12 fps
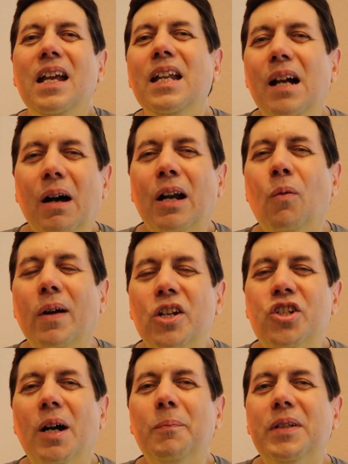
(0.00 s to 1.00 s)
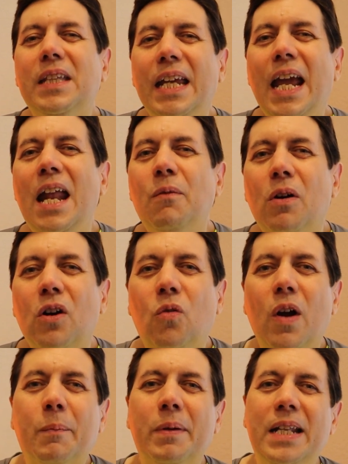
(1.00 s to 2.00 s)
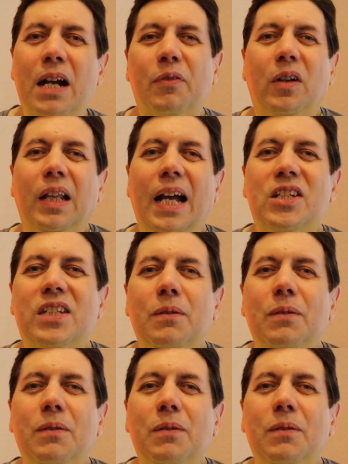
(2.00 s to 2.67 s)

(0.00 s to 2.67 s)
No, I don't want to jump to the end real quick, but nevertheless,